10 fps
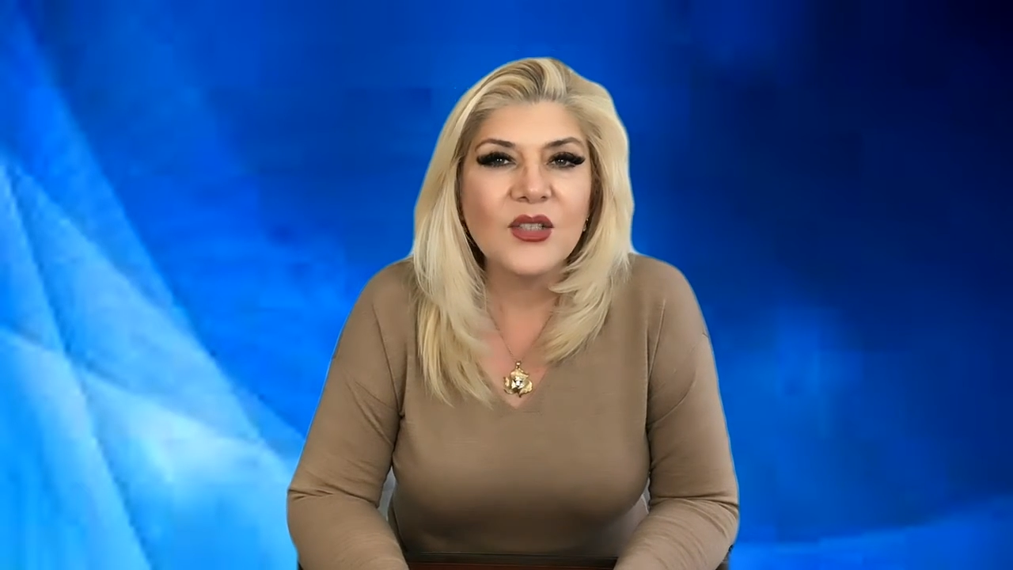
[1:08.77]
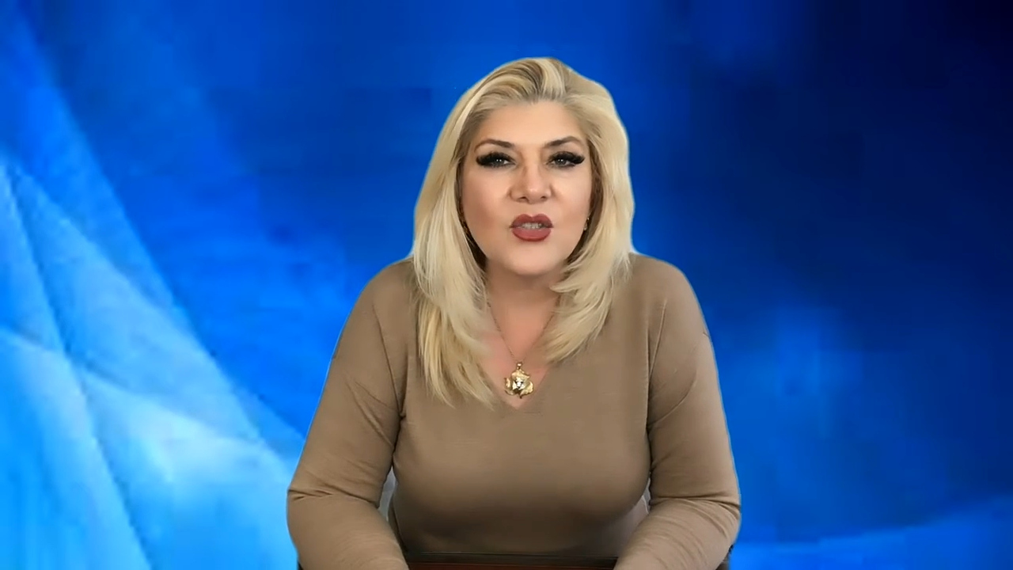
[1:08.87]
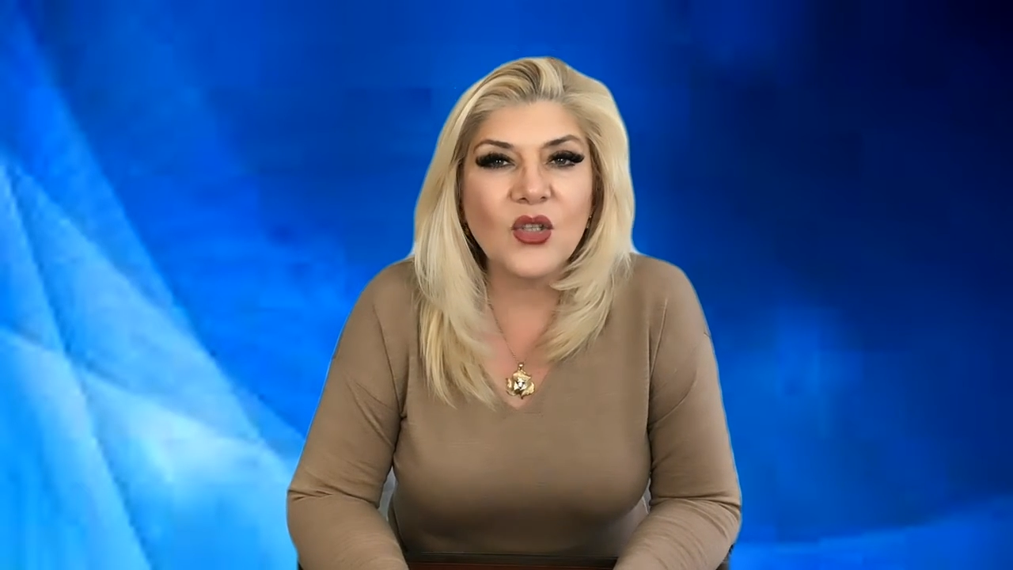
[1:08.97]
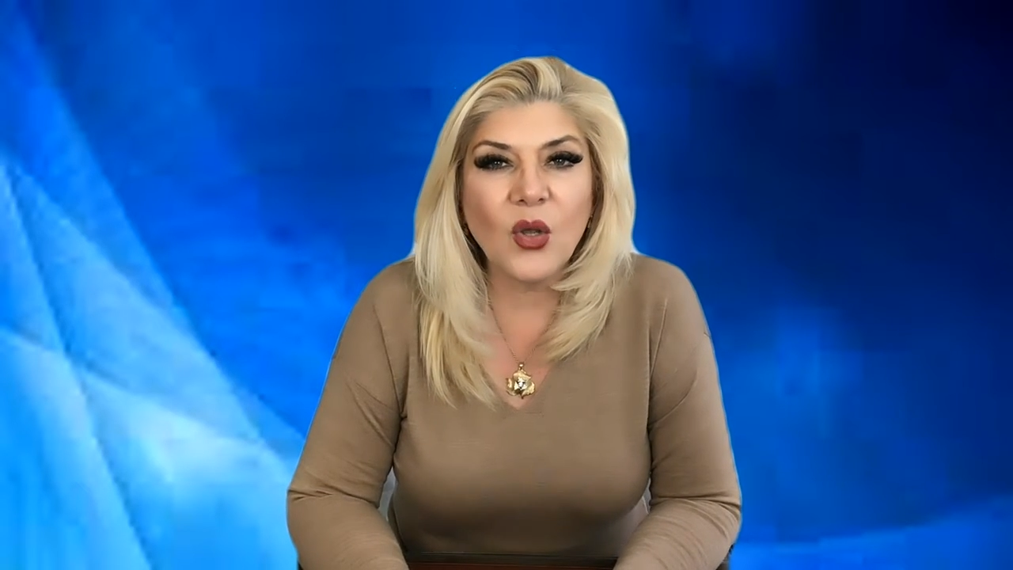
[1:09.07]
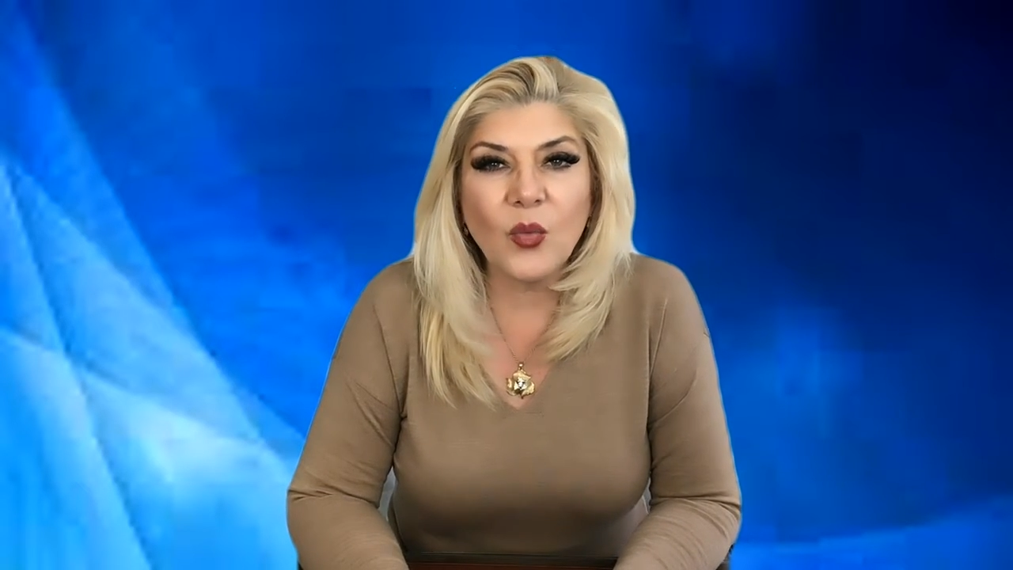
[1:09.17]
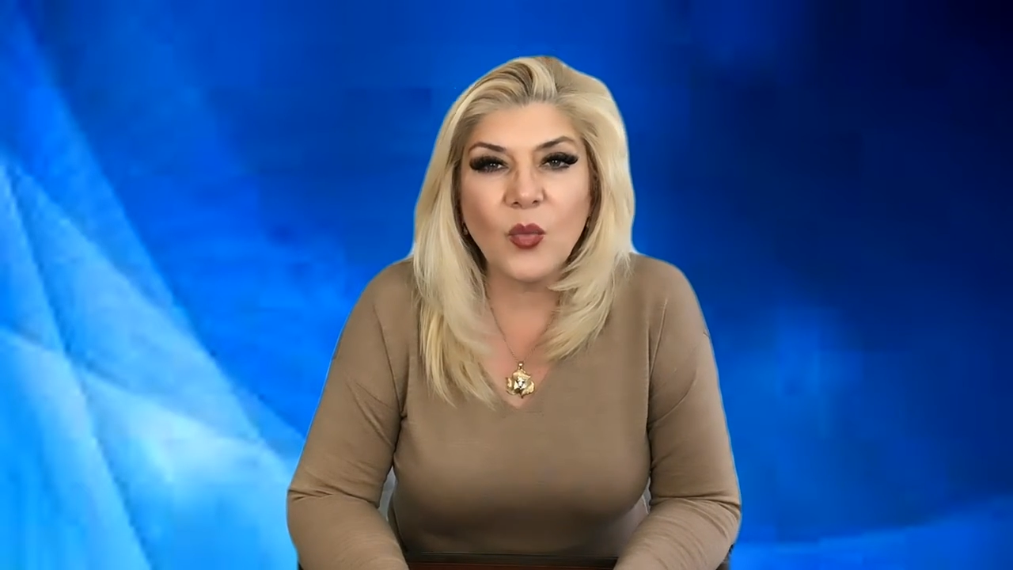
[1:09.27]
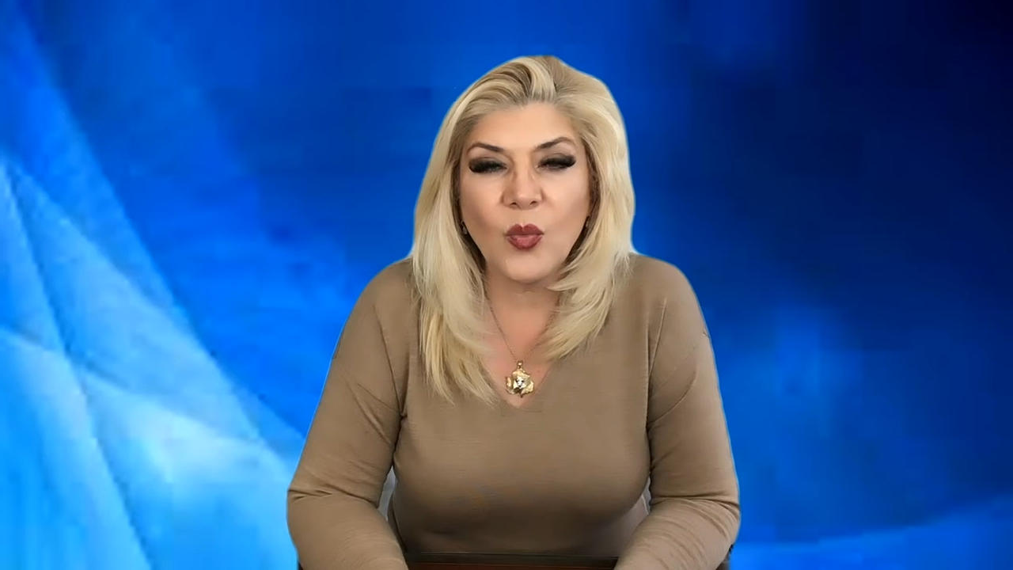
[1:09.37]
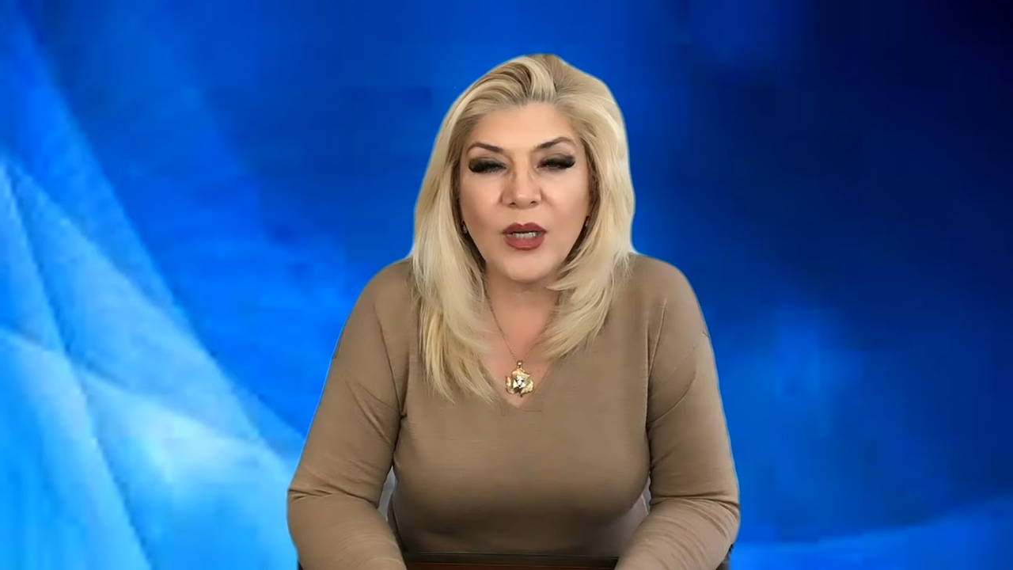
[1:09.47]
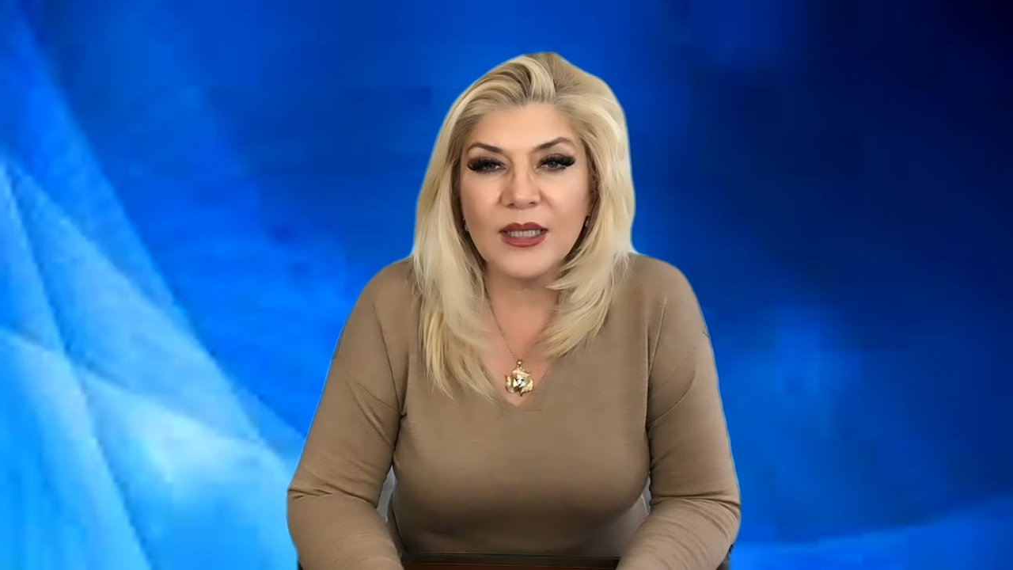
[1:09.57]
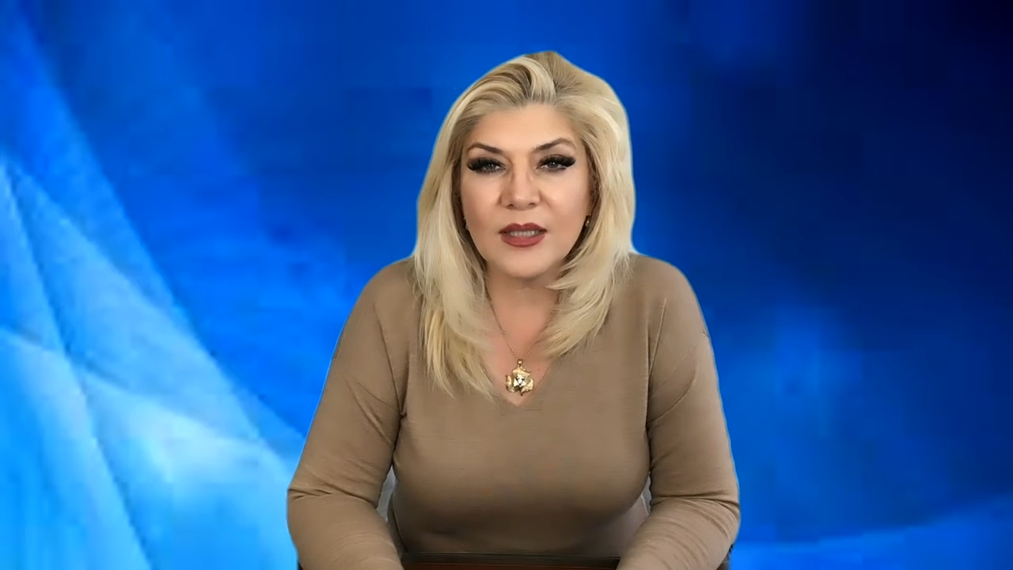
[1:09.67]
so,
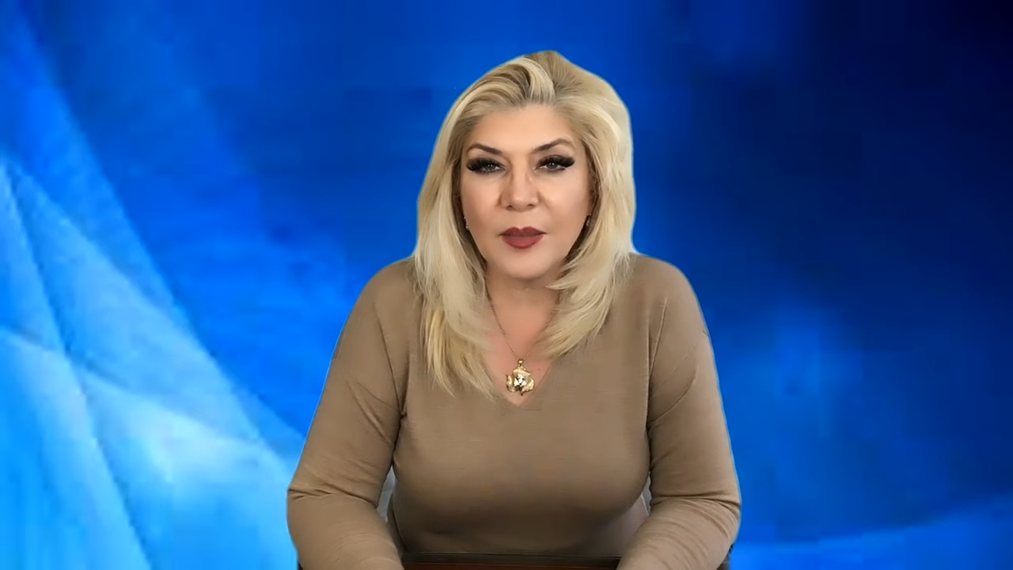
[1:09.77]
when it's